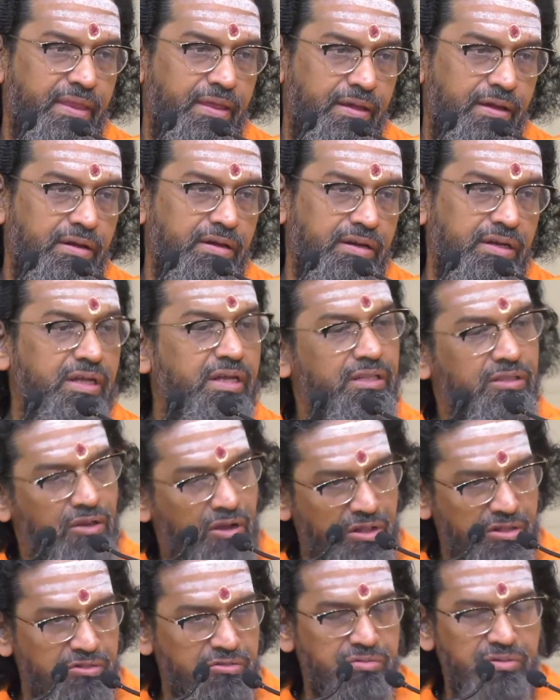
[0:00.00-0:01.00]
In Gita
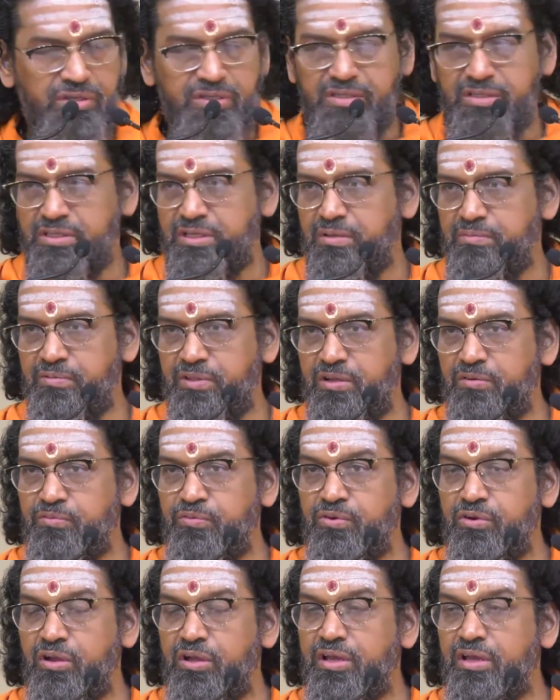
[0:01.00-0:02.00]
also it is come.
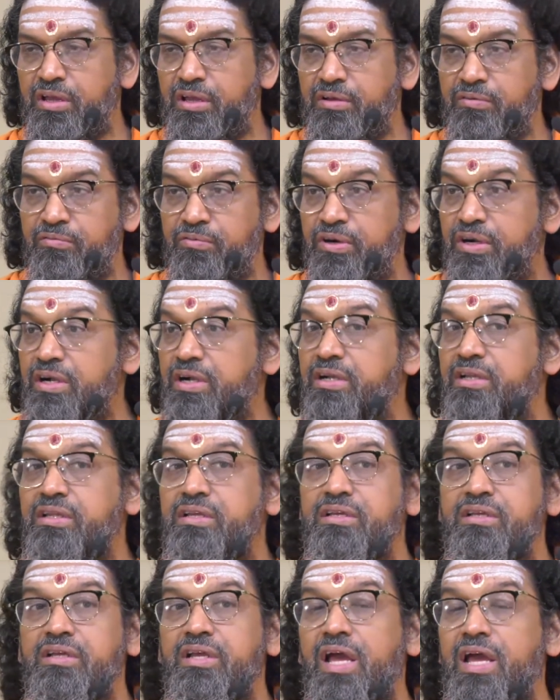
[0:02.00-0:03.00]
Therefore, word
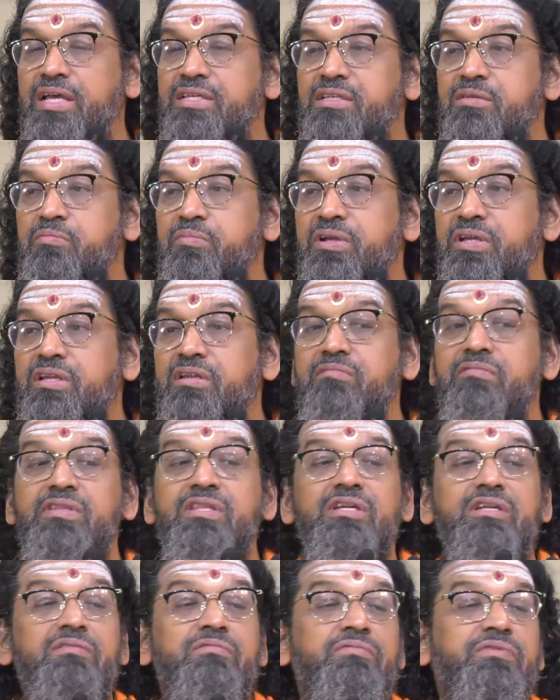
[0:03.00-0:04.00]
has a meaning with
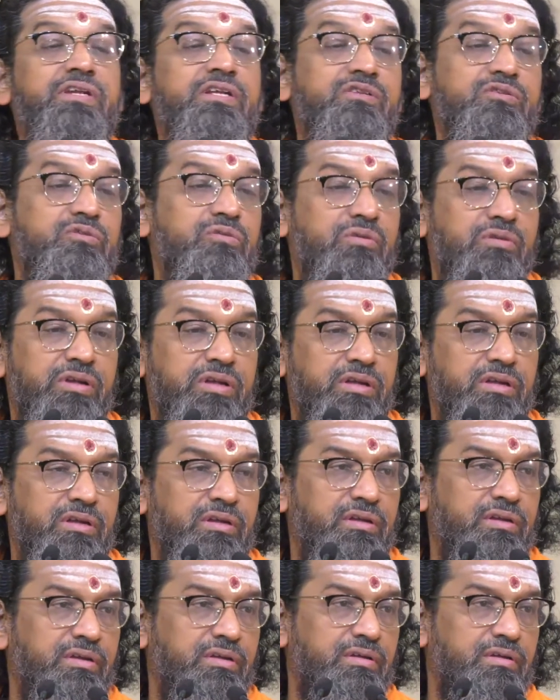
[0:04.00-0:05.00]
the reference only.
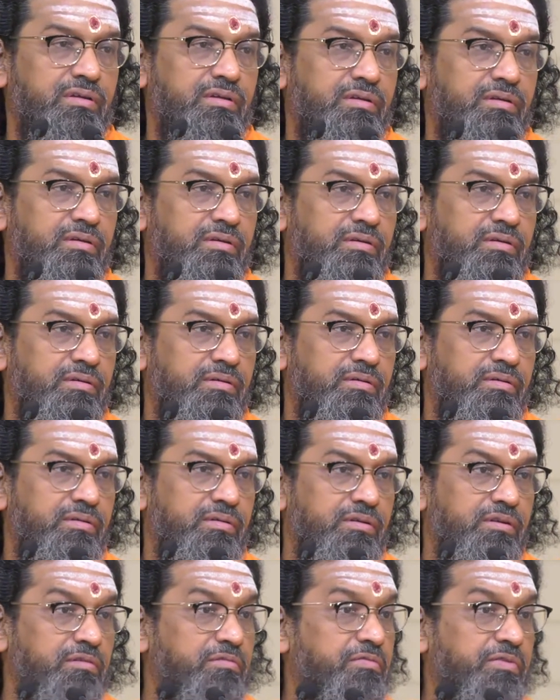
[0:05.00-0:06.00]

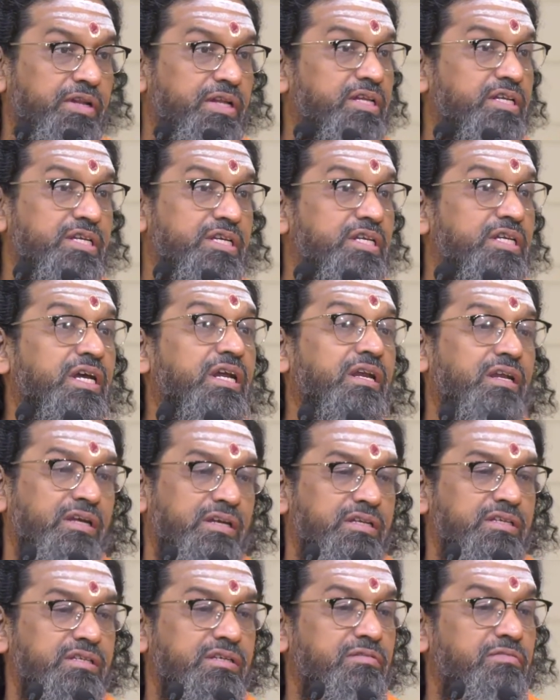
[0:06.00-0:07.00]
Referential,
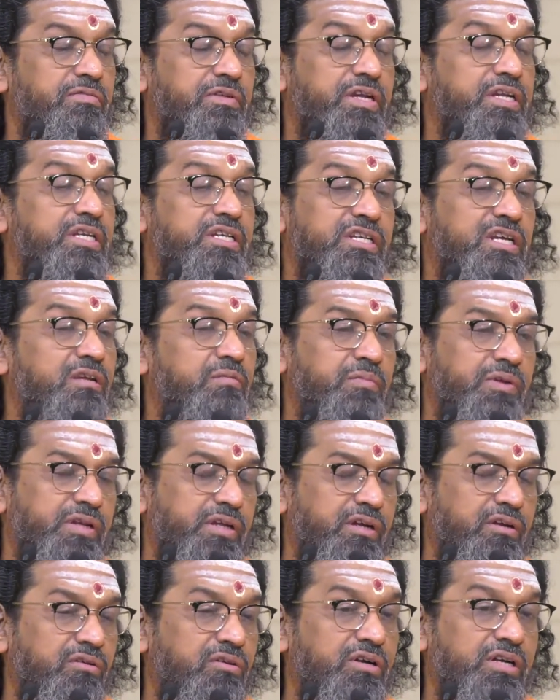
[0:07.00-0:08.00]
it is referential
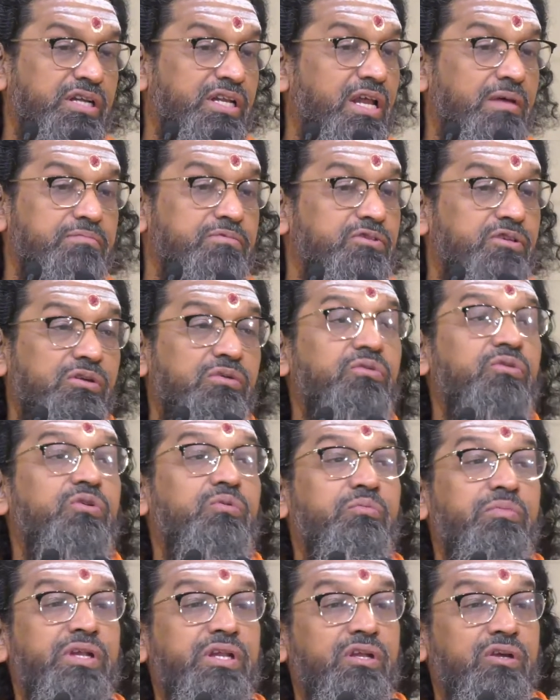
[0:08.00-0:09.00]
meaning, not an
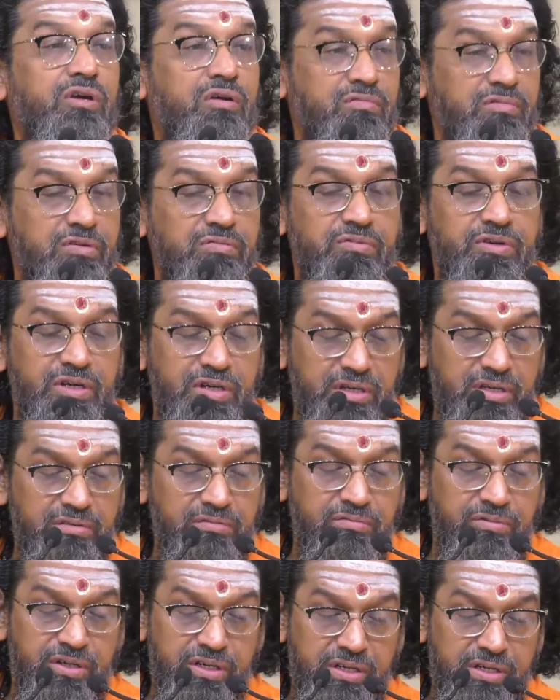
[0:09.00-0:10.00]
absolute meaning of the
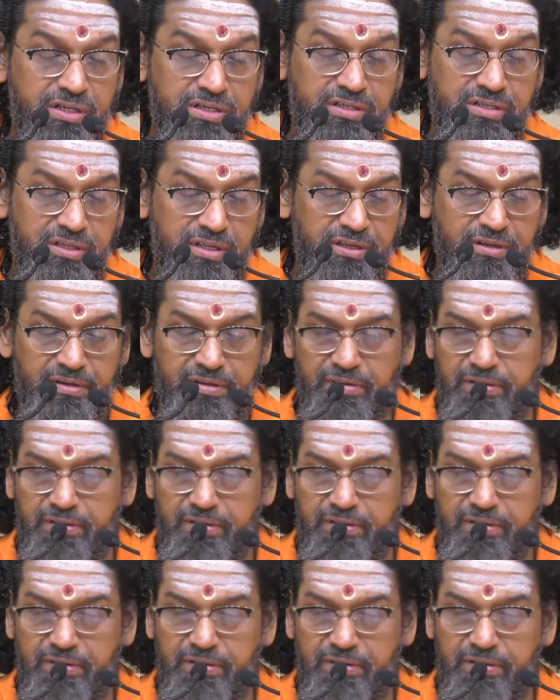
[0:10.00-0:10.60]
word is there.